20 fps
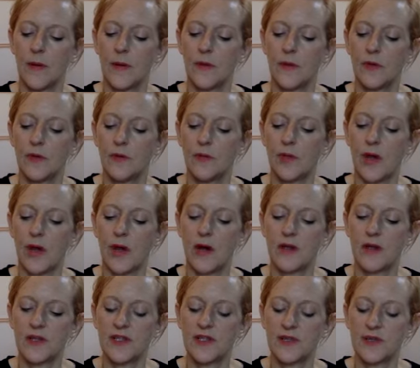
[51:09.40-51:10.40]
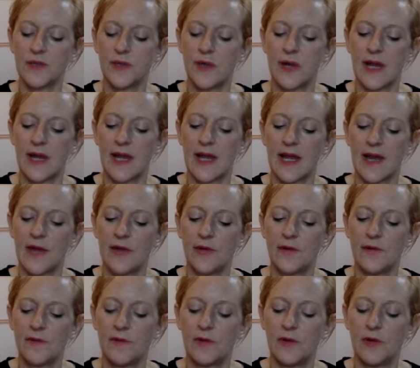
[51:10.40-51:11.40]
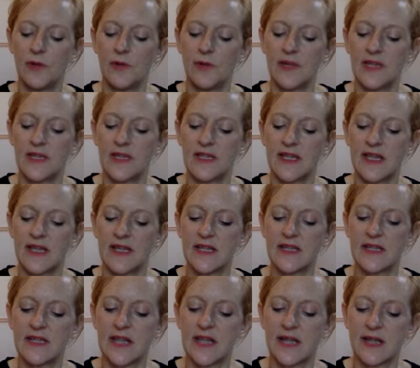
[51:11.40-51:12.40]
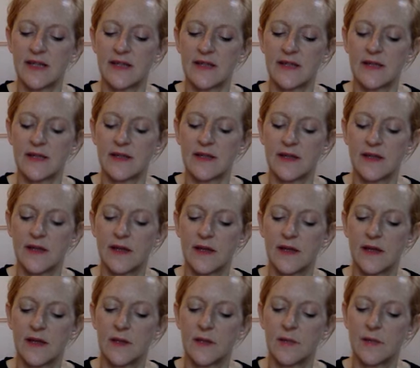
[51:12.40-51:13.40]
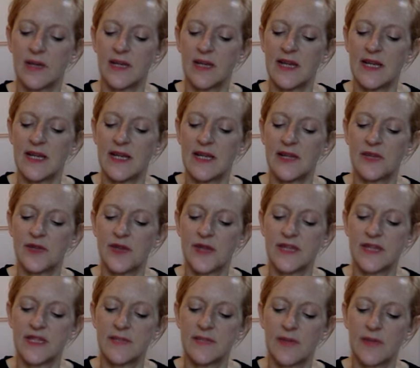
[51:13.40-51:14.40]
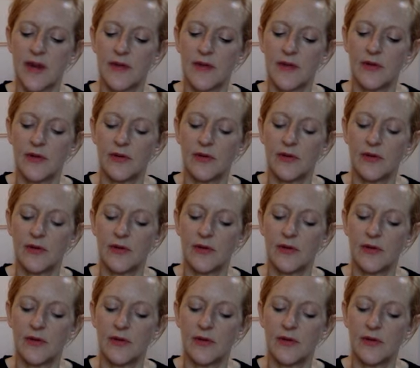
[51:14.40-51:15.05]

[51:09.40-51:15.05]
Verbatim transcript: You pass through a cloud of luminous insects, completely transparent.